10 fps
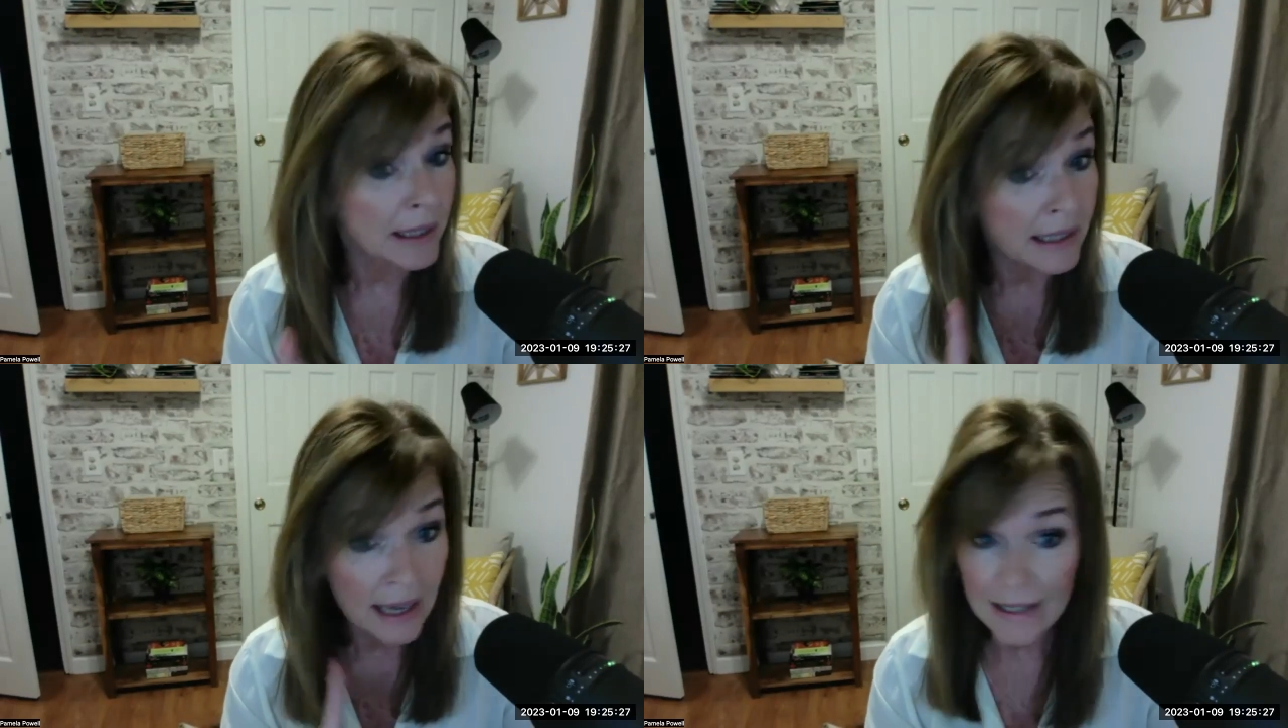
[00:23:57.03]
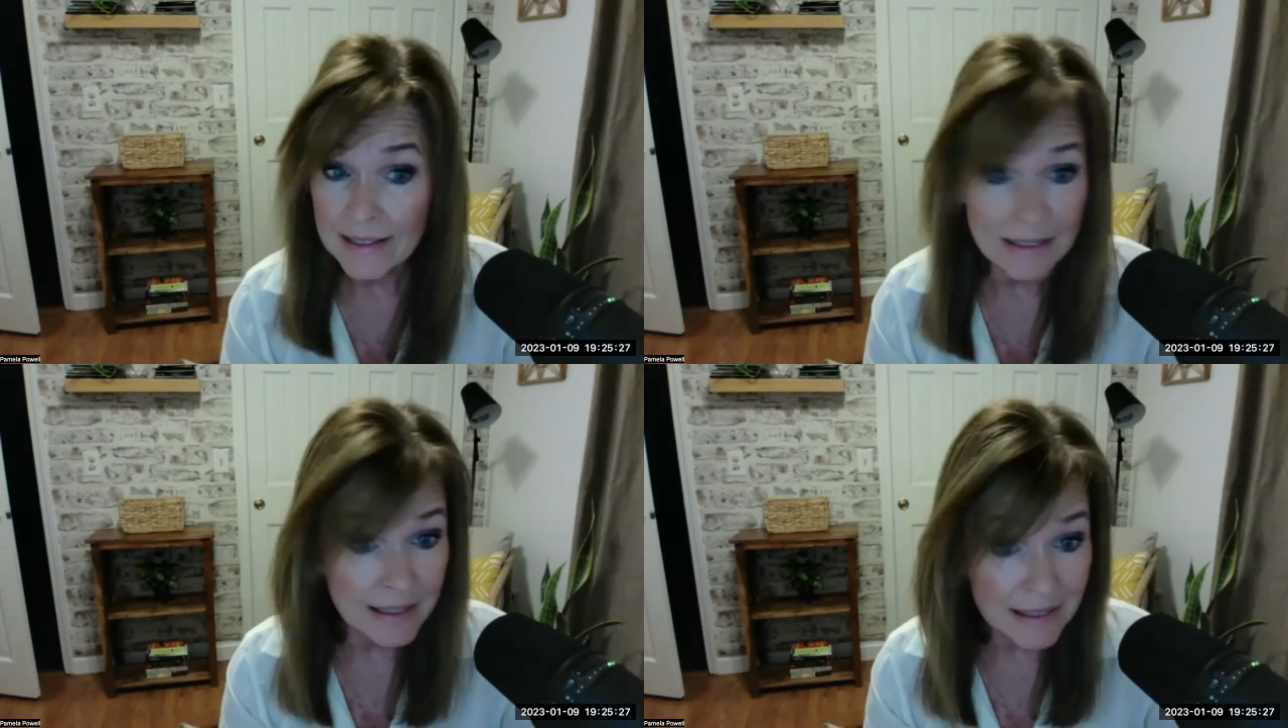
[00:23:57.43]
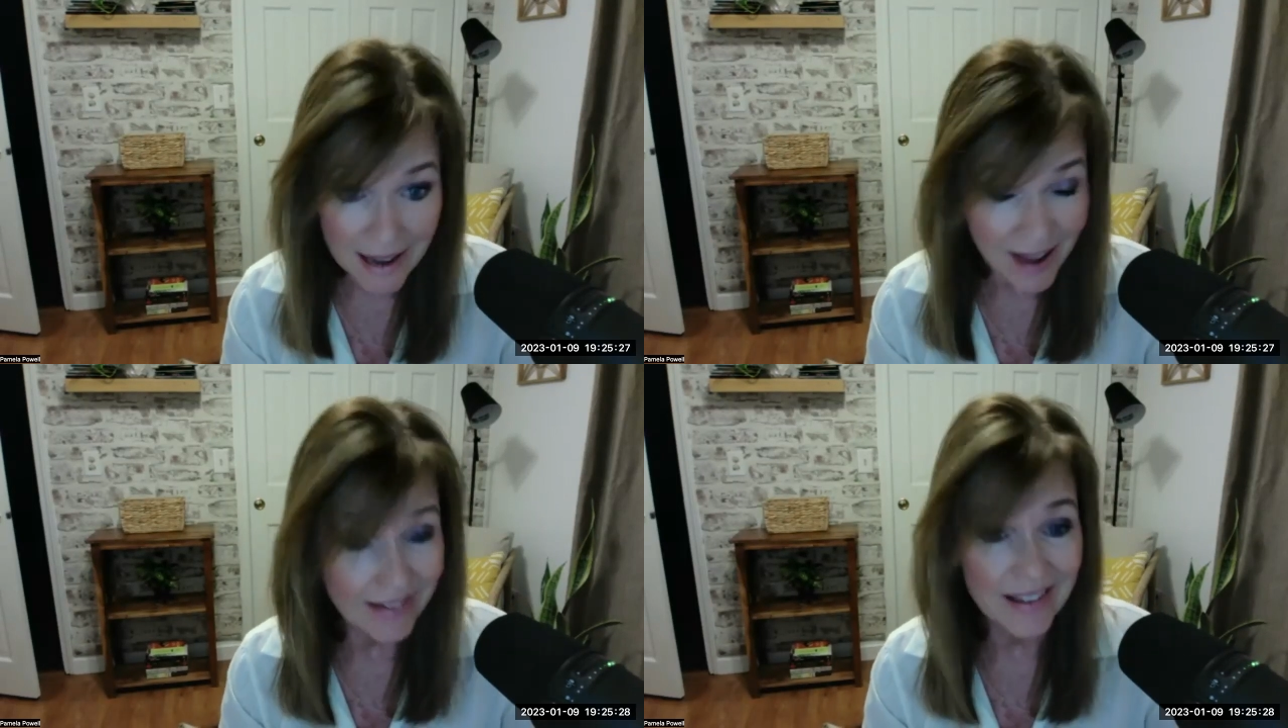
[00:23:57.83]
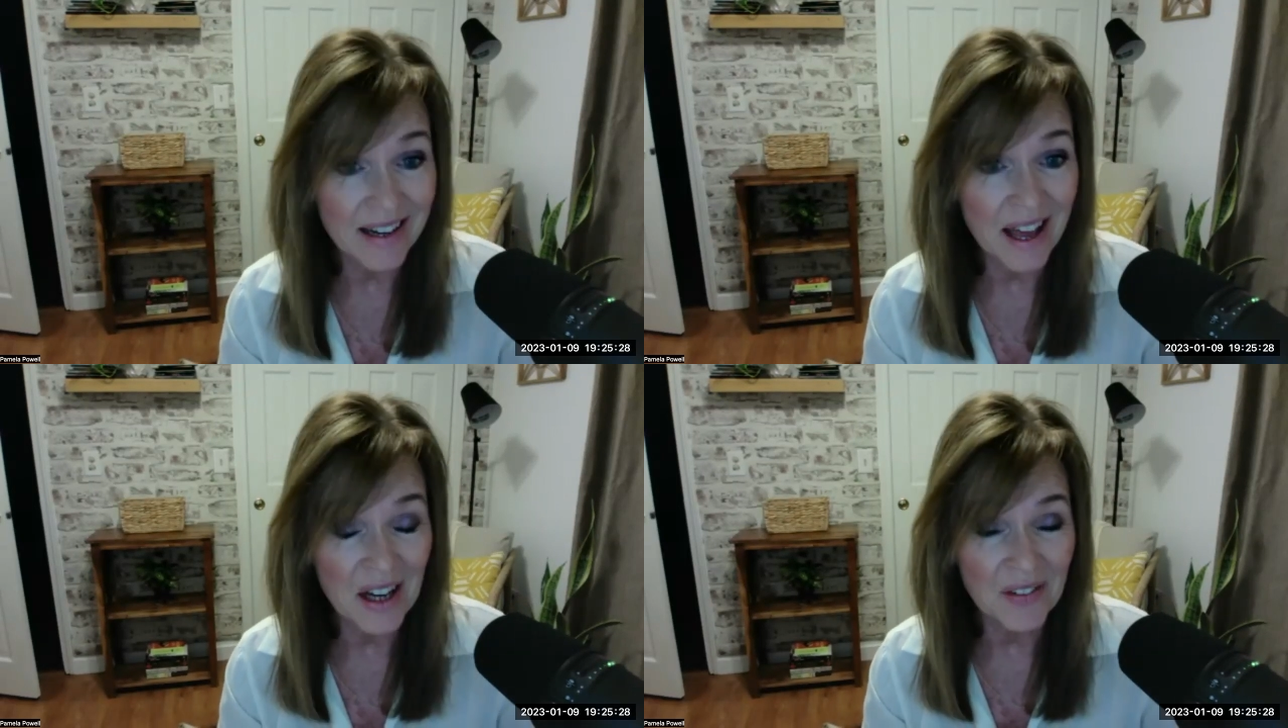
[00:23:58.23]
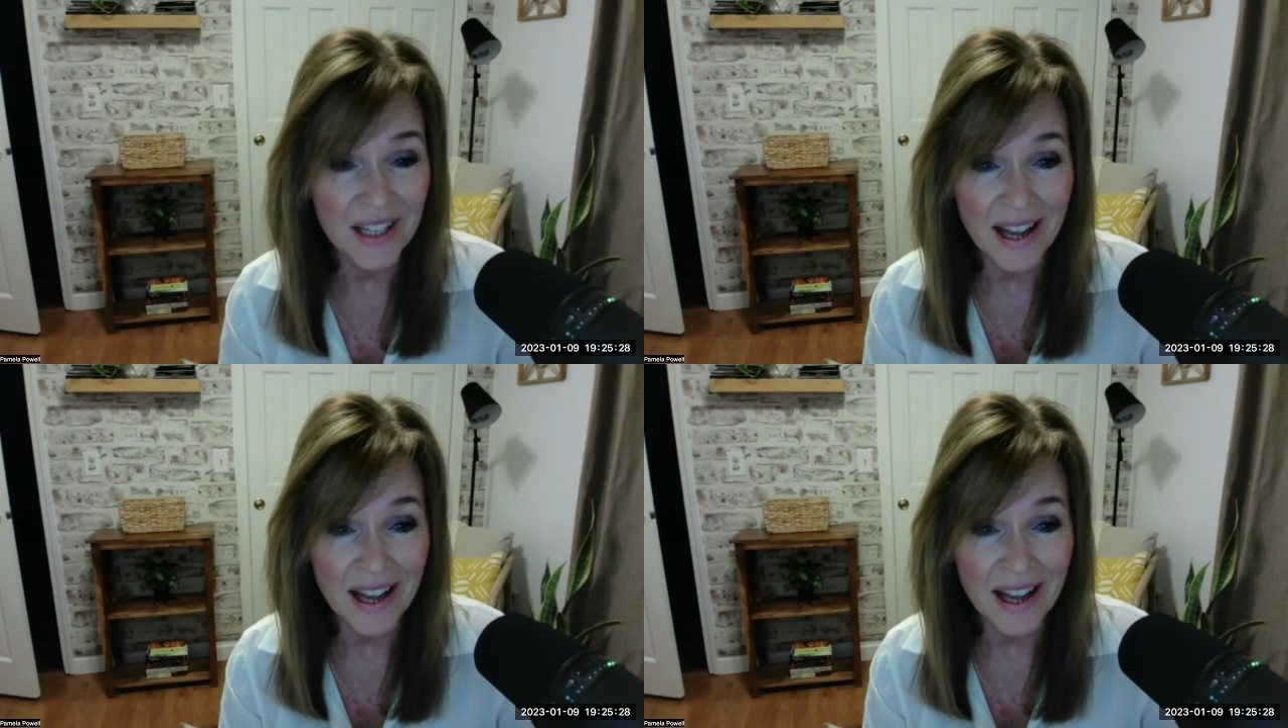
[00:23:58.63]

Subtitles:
And I did not get ahead of it.